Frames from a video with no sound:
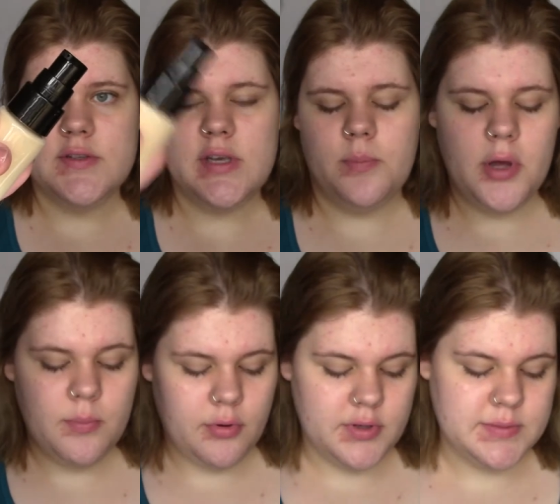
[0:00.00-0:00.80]
to see a
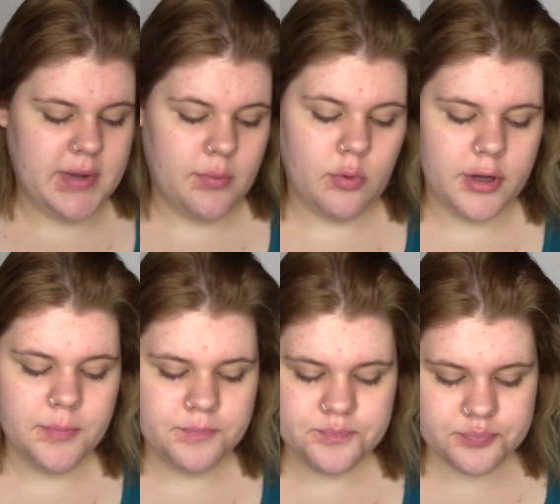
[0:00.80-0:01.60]
pump on this bad
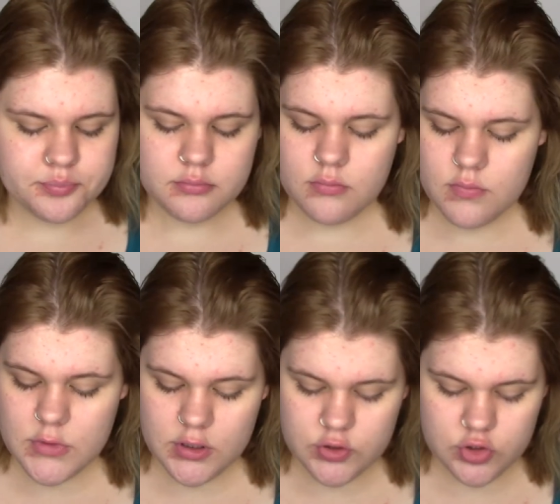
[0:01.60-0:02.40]
boy.
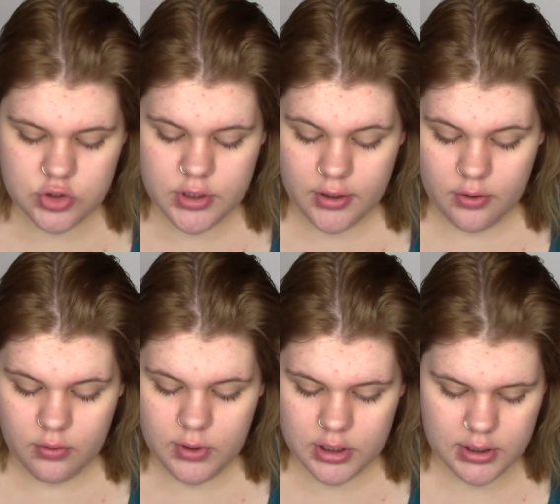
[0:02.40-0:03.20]

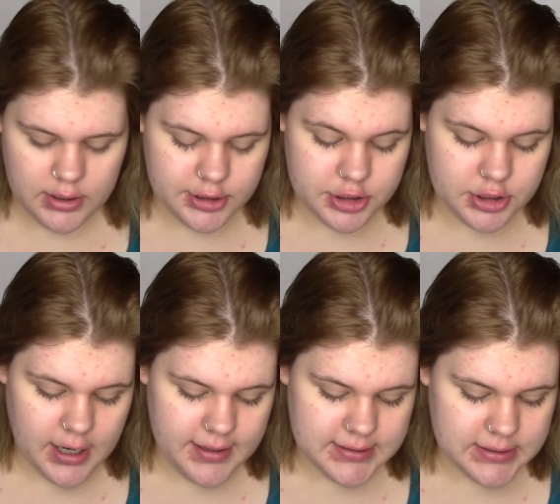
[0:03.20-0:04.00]
So let's
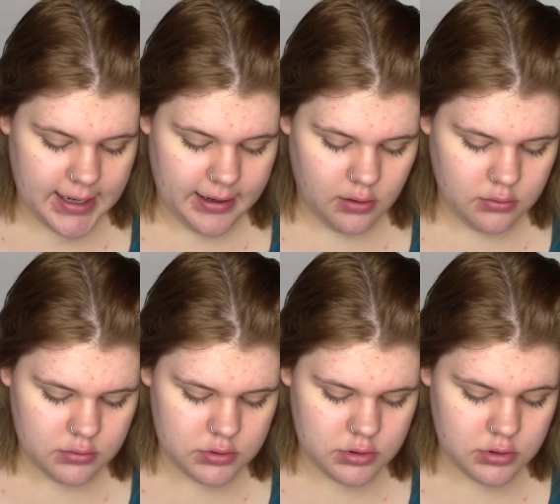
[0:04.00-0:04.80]
try this
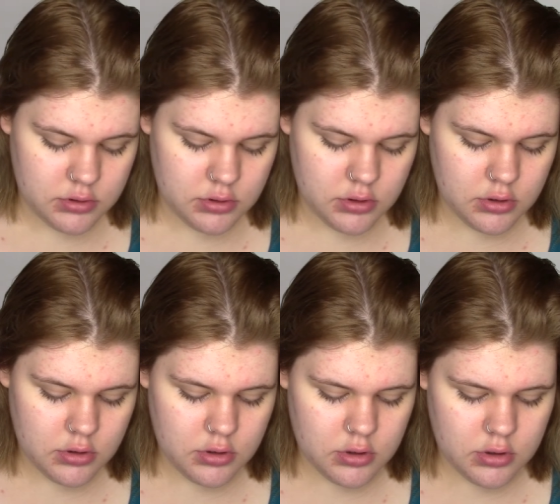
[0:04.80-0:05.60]
out.
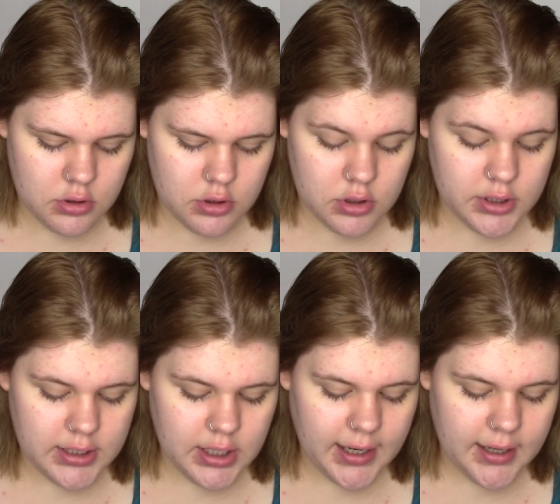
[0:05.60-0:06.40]

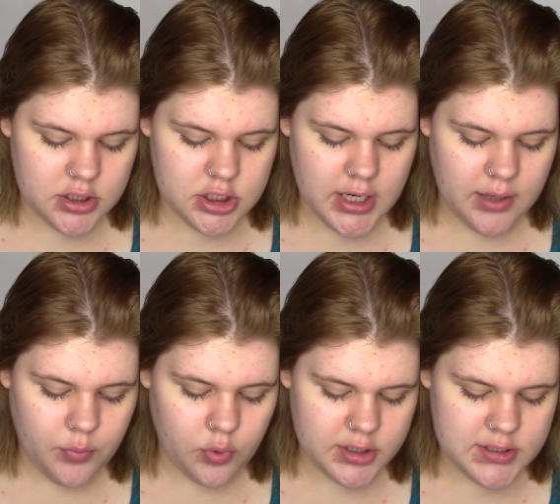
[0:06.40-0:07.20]
Again, I got the
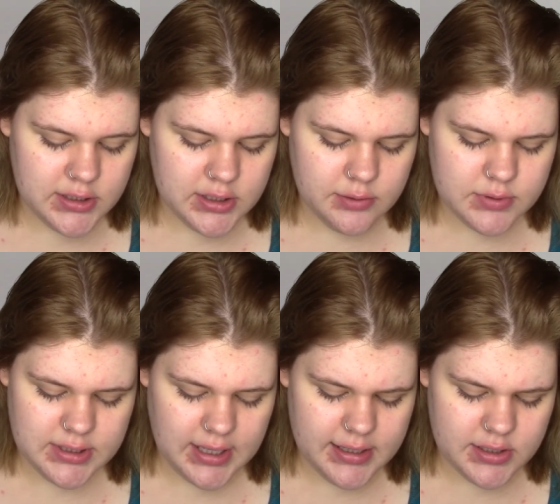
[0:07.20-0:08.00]
shade Porcelain. It was
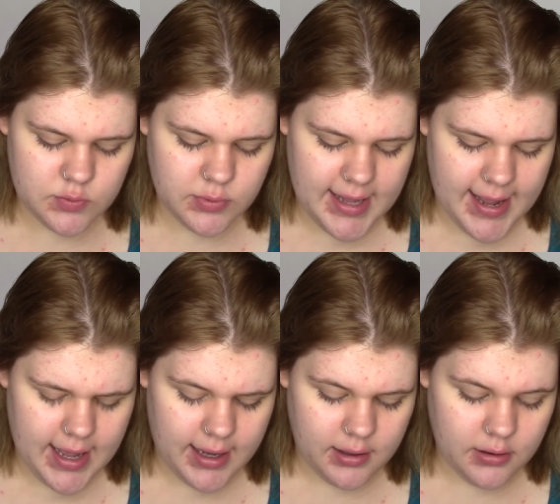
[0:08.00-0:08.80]
the lightest one they
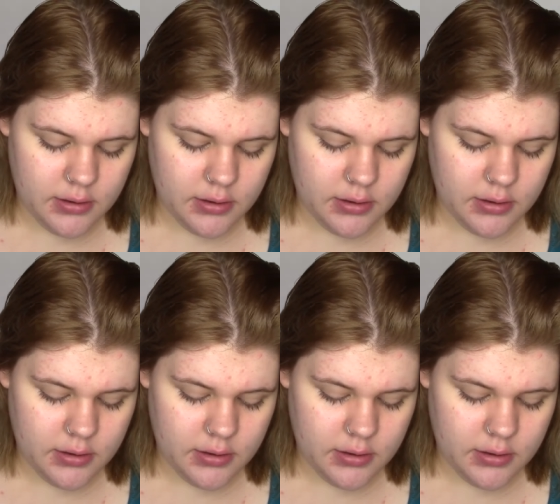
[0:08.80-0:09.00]
had.